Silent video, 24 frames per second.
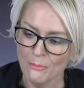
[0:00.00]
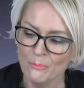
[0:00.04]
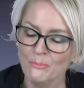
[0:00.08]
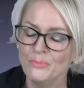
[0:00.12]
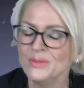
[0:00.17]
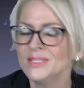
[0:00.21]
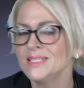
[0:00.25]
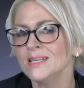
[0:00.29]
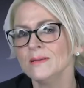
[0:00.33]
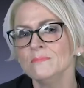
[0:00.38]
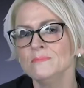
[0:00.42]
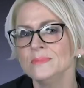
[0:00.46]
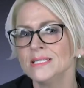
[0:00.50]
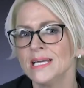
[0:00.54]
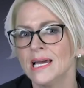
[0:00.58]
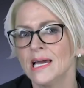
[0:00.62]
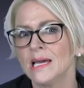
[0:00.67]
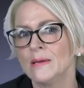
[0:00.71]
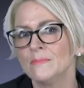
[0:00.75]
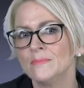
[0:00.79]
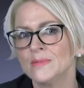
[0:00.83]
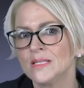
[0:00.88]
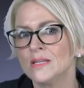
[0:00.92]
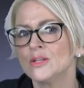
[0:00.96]
But
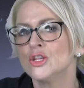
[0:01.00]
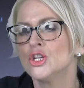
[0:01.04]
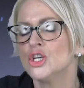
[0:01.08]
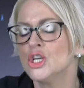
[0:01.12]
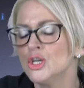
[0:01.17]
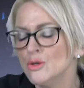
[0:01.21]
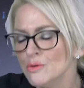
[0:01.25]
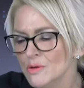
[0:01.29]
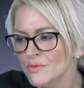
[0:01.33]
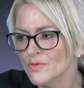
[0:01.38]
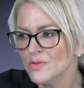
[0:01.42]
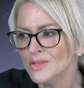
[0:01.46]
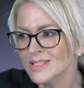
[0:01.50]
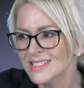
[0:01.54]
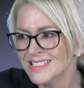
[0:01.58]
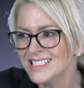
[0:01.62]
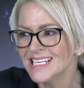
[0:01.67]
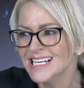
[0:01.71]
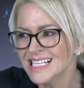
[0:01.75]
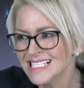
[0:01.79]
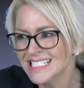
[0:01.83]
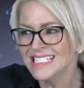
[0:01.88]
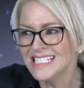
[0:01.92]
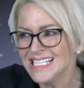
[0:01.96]
sometimes the universe
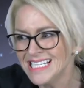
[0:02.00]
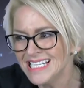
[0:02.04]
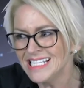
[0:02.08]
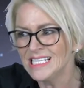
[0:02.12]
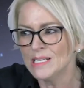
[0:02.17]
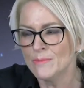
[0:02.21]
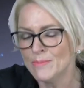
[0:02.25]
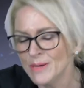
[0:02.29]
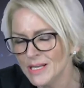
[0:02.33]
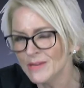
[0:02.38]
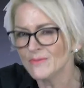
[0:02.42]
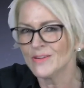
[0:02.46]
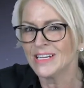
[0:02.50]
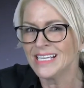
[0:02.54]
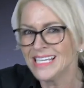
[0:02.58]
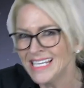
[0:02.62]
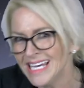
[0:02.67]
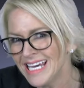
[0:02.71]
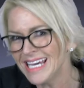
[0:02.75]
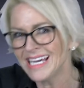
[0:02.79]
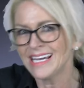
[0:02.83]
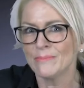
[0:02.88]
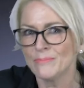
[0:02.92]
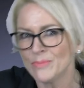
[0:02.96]
does need a bit of a
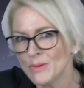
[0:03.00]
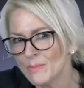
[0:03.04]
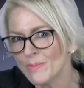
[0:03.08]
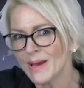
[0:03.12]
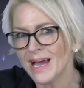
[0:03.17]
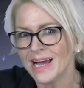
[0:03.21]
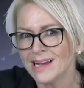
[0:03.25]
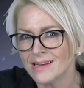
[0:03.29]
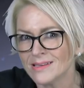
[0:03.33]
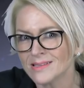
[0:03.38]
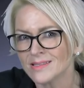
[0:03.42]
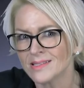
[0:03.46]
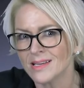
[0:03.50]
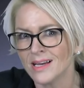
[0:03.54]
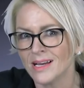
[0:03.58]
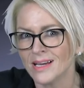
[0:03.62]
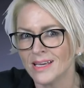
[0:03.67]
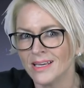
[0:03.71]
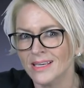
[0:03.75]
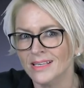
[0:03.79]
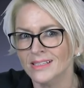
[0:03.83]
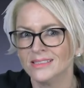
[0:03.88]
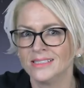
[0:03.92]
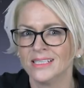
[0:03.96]
kick up the
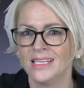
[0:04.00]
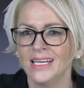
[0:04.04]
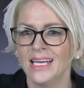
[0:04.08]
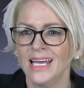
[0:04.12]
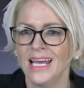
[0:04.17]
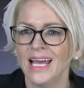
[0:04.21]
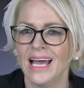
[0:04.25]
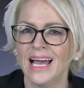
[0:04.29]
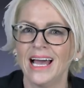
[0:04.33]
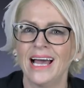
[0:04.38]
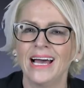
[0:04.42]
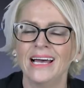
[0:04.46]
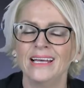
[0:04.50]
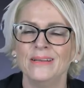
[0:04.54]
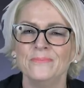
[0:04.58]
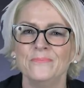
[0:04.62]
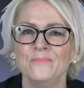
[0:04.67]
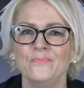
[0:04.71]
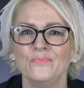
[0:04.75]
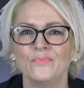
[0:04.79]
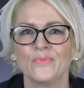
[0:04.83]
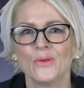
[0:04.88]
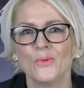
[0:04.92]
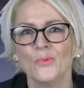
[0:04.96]
backside.
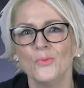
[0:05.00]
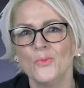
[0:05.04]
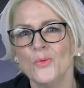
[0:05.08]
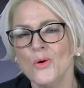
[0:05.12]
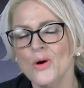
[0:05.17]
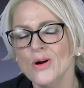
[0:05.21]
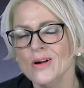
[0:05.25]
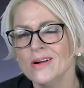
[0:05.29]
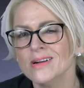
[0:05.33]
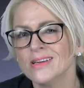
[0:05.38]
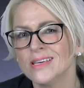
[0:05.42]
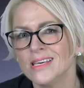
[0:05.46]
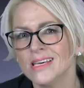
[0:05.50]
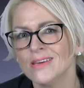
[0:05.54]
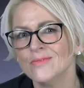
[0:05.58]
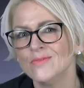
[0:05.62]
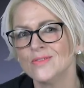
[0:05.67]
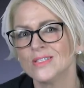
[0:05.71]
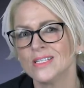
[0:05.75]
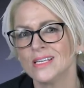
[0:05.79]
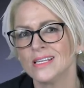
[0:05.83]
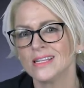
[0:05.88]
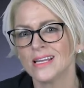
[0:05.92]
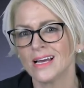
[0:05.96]
And what
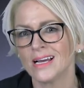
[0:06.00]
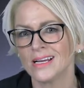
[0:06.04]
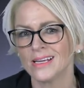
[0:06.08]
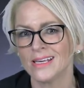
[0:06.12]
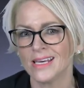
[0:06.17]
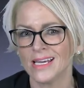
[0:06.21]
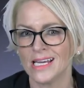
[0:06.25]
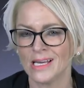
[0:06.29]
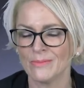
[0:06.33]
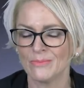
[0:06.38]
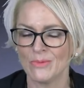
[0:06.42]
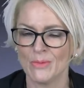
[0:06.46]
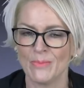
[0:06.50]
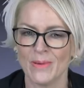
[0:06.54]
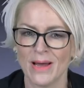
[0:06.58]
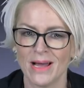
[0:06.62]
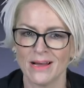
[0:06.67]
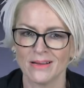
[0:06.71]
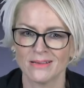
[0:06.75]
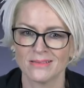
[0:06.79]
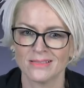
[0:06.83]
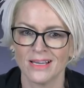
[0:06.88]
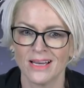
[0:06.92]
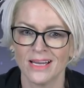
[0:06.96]
gives it that kick up the
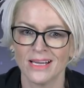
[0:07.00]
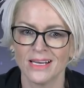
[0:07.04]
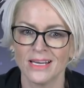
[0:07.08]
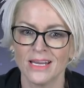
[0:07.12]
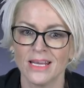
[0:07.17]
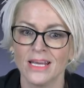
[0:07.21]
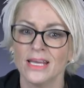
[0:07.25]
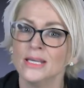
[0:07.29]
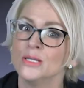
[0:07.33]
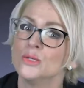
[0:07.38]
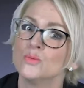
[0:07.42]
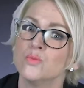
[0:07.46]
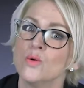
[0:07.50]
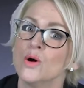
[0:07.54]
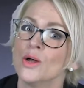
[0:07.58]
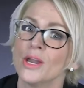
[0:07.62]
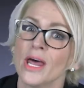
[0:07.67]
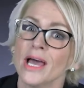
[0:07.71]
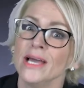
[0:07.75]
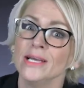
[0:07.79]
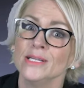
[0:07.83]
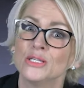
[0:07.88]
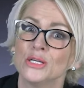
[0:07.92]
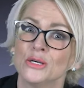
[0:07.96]
backside is what
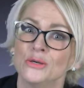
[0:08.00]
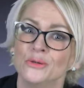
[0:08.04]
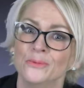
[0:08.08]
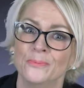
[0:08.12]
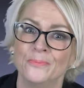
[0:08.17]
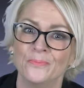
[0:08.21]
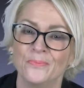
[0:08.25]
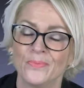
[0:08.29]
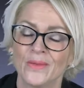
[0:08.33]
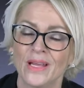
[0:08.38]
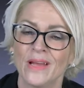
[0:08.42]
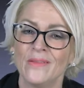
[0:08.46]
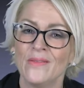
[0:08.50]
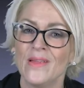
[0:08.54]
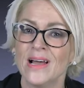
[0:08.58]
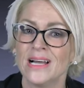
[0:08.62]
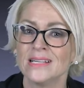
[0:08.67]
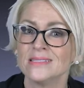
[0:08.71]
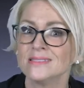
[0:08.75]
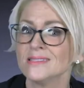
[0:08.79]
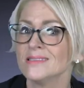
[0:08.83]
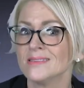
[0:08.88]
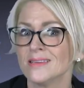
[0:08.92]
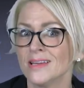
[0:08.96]
I do, and
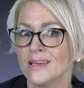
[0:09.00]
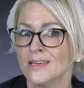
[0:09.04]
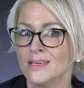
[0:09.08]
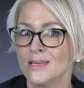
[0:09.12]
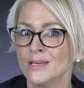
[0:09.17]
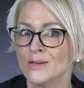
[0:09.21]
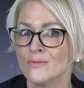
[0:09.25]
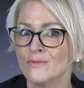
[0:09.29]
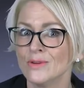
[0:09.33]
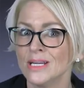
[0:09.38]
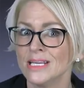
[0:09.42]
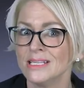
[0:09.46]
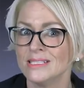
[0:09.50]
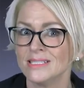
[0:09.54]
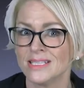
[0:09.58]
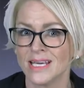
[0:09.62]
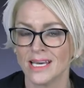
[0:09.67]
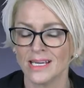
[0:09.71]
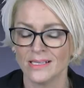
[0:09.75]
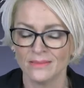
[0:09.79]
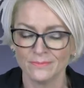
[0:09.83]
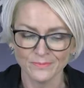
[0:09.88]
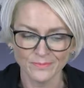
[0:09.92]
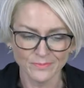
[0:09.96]
that's a psychic
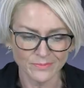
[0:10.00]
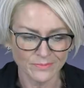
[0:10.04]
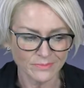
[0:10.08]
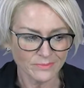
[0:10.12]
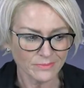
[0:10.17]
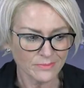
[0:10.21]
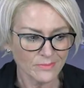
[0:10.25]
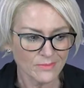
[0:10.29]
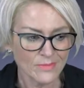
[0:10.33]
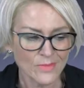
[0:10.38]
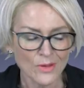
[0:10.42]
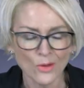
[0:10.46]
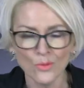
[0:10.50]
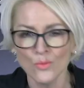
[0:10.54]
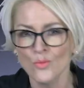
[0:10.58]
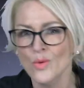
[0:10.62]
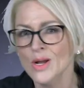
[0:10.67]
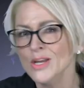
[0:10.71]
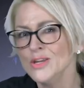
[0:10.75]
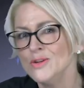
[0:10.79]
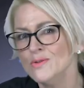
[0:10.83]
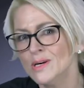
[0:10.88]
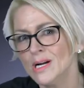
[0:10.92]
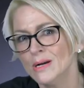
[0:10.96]
reading.
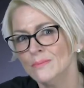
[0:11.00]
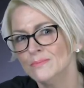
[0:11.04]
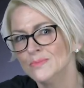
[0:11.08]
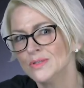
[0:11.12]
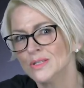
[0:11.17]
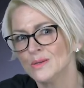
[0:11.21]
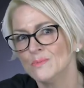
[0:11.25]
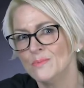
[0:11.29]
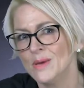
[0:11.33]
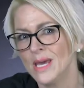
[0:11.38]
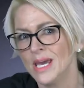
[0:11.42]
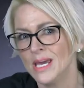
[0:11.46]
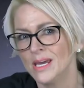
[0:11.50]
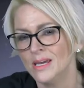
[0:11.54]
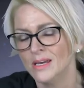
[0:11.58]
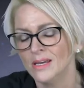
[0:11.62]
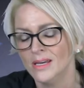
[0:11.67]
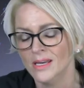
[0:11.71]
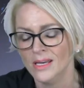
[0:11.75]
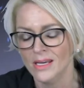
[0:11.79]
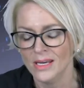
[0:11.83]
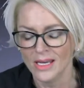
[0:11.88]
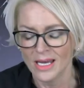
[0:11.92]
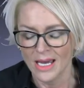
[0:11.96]
When you come to me,
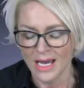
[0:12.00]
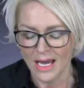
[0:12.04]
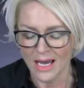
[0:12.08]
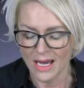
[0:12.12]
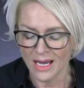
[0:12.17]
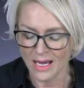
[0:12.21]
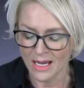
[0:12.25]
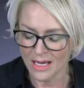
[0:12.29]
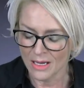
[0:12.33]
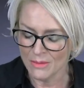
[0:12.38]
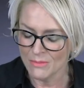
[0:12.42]
we